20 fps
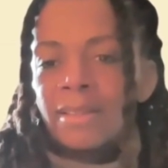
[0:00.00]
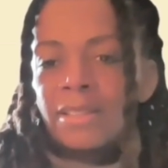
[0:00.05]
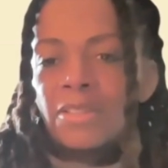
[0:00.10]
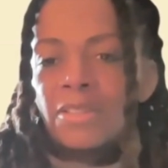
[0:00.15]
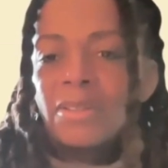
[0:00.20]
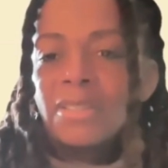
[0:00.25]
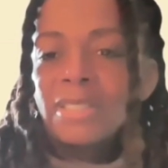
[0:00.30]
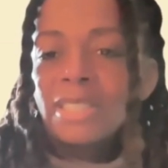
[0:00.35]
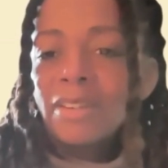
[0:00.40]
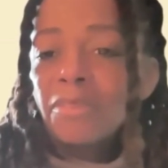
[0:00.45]
The
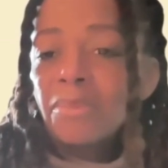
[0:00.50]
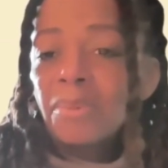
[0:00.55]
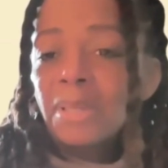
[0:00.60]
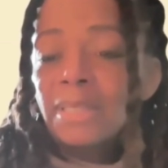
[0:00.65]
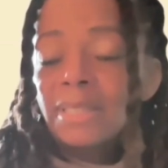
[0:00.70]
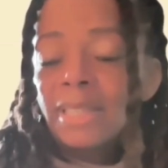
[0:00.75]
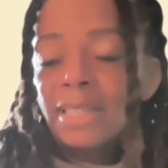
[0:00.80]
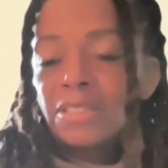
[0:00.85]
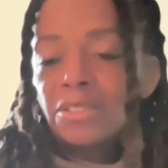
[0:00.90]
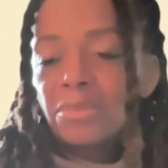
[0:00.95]
US
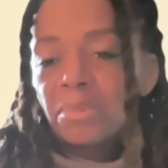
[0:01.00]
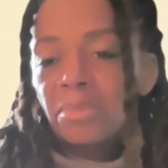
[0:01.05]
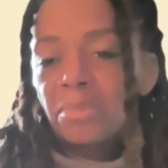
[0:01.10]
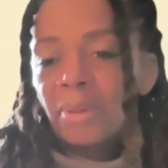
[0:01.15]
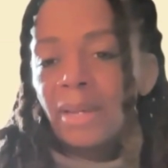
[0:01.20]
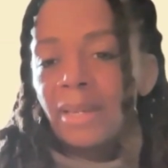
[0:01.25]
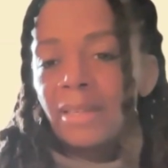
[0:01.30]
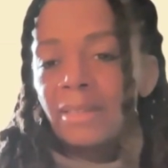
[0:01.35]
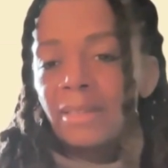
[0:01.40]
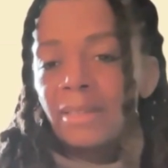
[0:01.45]
government is like
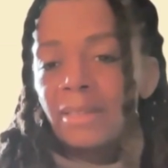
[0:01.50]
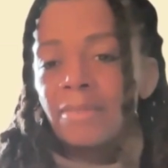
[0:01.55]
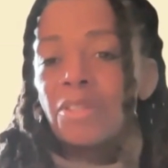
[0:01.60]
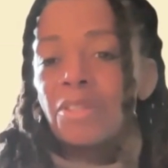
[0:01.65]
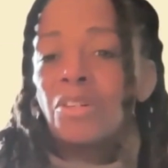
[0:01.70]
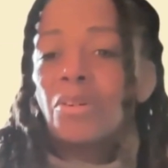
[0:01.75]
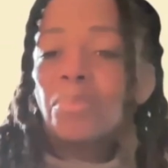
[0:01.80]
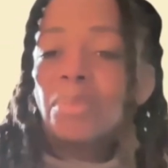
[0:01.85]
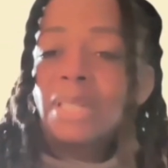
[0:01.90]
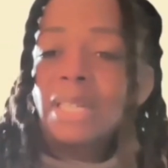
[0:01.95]
Superman. If
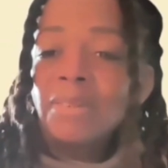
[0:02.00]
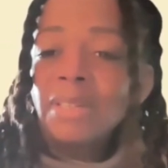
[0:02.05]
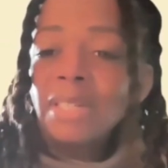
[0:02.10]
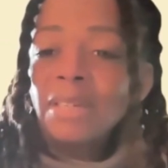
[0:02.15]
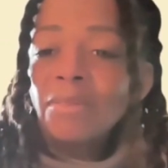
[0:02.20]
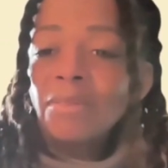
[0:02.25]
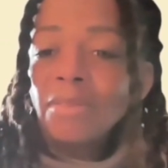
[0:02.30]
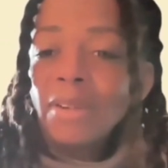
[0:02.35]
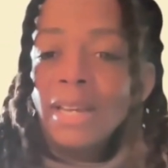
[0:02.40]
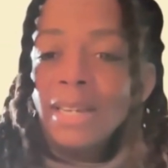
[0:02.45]
you don't believe he
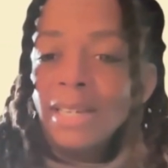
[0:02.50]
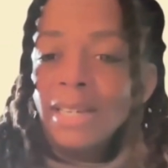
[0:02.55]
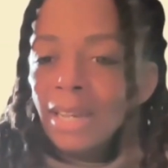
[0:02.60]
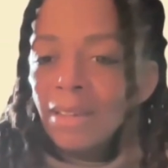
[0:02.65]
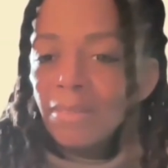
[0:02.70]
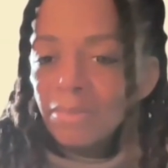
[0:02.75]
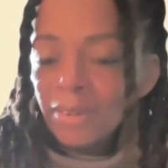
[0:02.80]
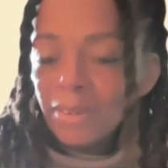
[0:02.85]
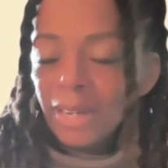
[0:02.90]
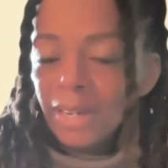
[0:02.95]
can fly, you
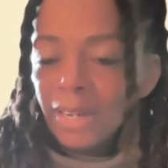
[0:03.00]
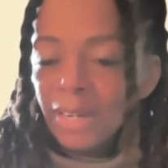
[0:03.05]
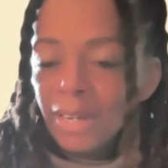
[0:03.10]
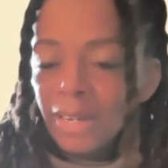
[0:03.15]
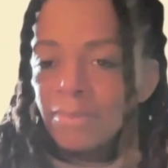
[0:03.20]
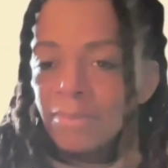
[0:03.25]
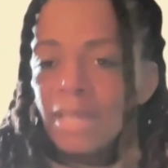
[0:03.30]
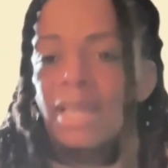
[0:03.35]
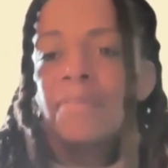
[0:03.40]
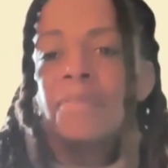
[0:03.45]
can't fly.
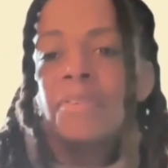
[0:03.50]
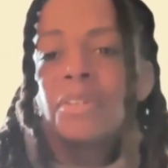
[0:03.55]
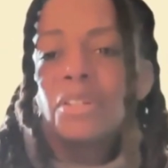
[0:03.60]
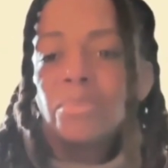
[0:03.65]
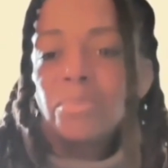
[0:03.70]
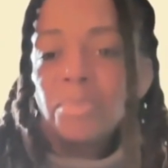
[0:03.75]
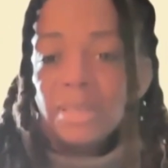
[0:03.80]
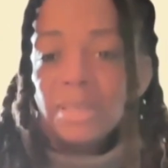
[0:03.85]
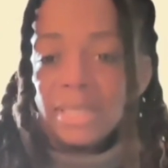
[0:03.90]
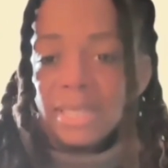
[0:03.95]
If you
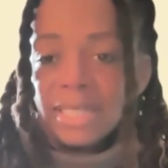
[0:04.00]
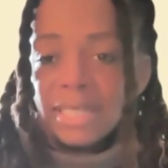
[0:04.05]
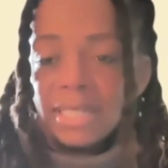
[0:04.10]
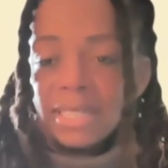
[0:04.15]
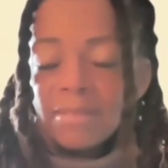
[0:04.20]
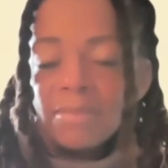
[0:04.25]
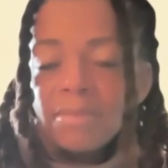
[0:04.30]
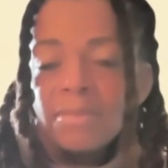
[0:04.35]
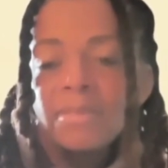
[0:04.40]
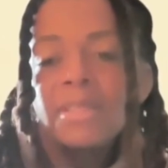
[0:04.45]
don't
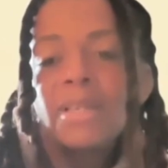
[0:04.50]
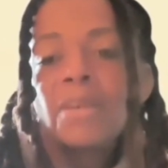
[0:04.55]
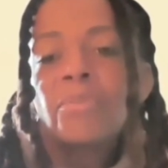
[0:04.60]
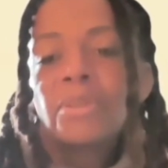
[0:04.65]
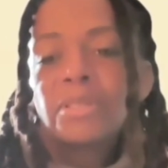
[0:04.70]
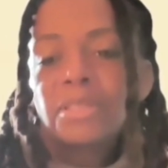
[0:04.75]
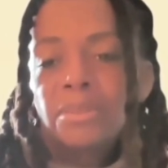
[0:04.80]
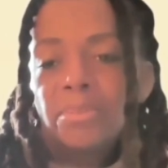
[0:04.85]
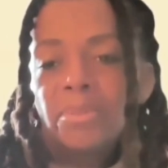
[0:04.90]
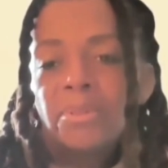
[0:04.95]
believe that
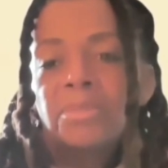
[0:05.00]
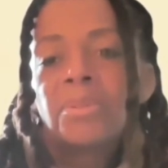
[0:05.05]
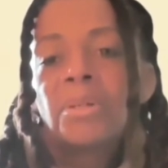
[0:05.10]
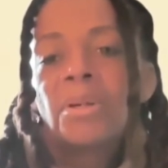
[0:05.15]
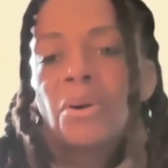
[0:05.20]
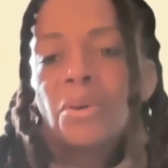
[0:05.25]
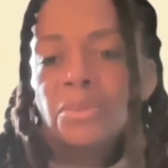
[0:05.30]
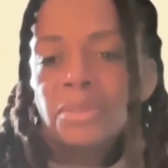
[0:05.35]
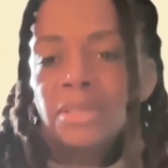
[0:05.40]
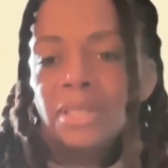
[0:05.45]
we're supposed to
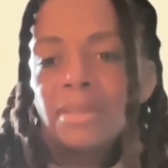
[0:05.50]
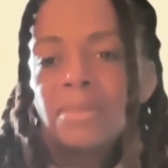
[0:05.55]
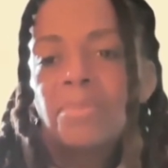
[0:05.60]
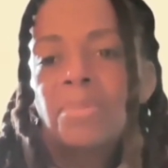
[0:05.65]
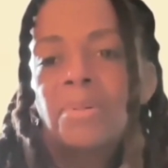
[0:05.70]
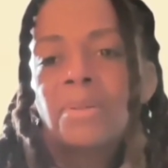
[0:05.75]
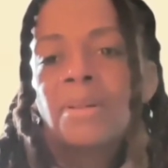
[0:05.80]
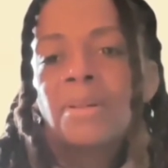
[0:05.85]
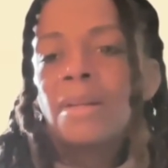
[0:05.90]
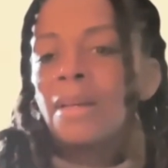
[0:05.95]
be
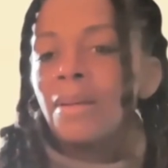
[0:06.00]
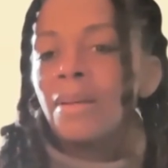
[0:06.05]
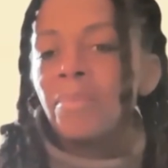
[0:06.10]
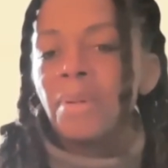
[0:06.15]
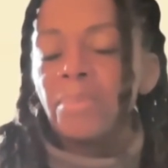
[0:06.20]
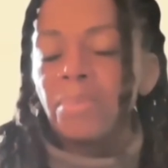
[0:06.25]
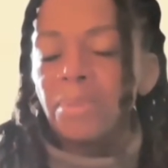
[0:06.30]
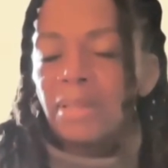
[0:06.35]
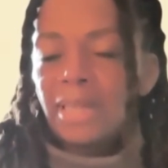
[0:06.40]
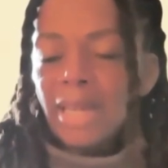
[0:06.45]
holding
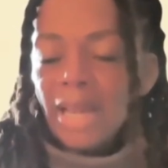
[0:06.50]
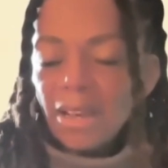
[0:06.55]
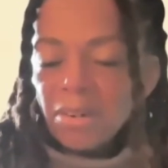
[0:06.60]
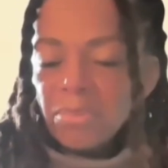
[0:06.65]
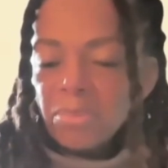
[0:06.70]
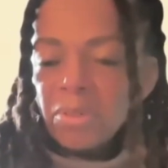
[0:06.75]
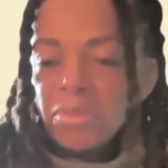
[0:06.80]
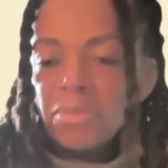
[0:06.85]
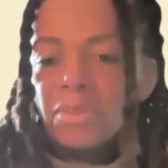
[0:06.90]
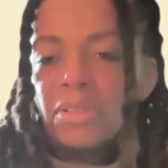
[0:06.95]
people
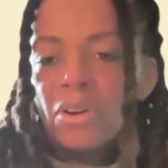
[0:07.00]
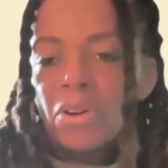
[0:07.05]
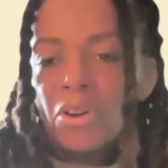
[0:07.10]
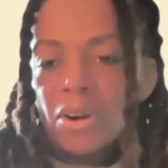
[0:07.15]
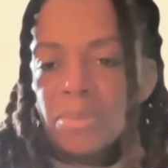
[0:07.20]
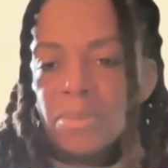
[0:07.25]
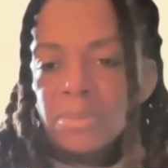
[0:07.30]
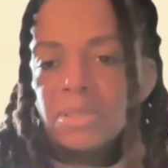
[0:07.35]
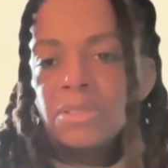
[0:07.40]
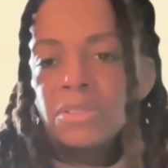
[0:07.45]
accountable for the
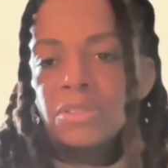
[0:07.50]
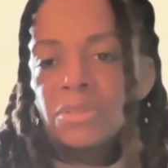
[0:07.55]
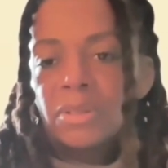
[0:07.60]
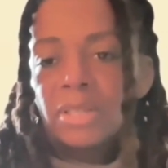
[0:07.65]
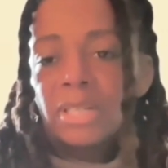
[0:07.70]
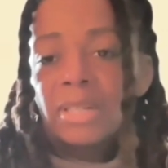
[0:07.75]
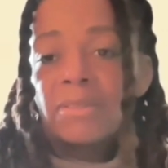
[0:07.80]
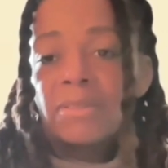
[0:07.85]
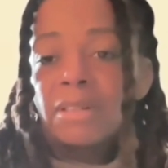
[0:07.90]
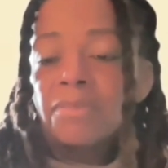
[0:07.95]
harms they're
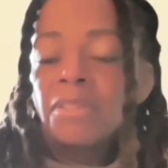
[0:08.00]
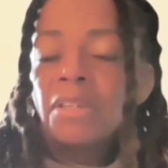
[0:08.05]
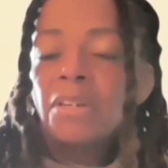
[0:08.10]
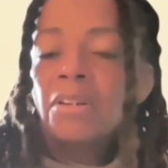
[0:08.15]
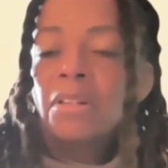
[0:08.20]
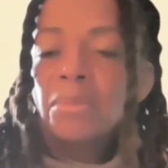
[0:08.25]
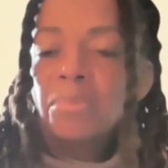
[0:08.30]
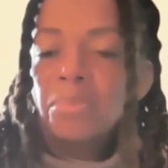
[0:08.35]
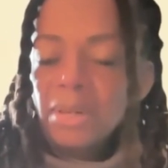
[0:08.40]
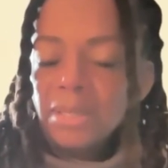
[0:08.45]
doing, even if
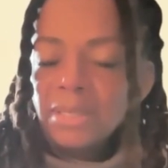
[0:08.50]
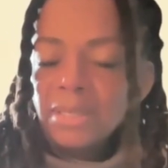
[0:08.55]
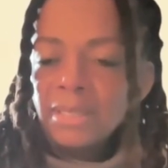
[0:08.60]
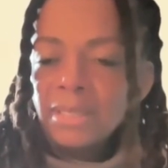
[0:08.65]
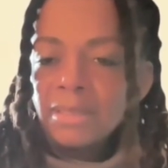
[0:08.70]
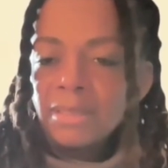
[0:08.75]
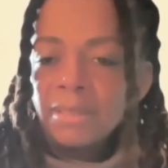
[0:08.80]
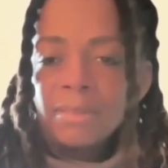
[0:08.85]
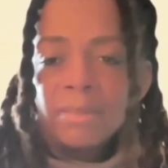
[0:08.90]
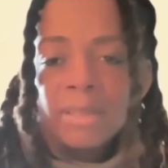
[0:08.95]
they're the
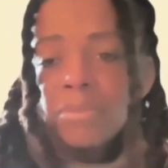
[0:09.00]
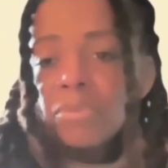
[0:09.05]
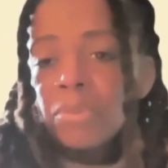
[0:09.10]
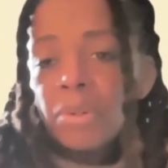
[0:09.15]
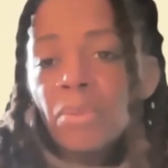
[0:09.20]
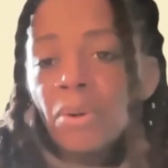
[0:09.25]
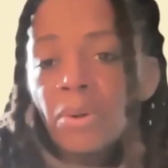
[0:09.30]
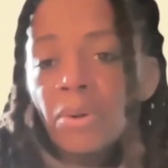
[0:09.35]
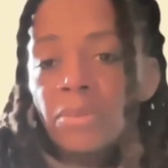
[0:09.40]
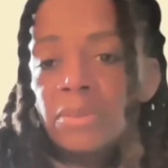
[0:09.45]
president, then
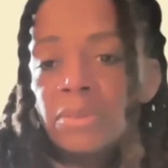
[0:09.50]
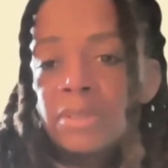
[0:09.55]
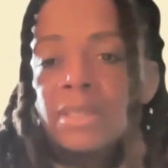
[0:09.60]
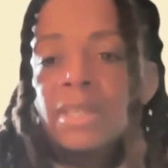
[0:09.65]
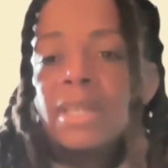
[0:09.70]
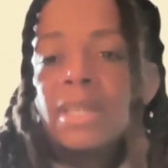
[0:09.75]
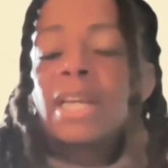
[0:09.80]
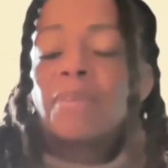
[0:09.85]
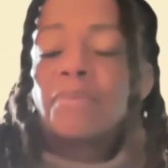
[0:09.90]
we won't.